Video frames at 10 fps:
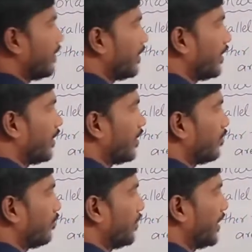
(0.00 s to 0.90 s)
B,
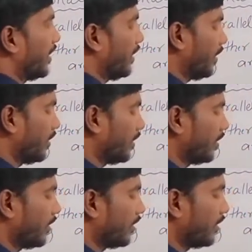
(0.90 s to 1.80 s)

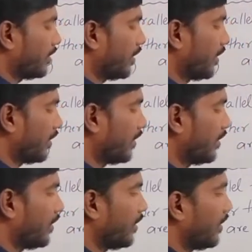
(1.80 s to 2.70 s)
C.
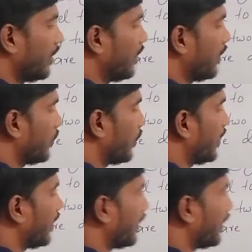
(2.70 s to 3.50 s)
So in that ABC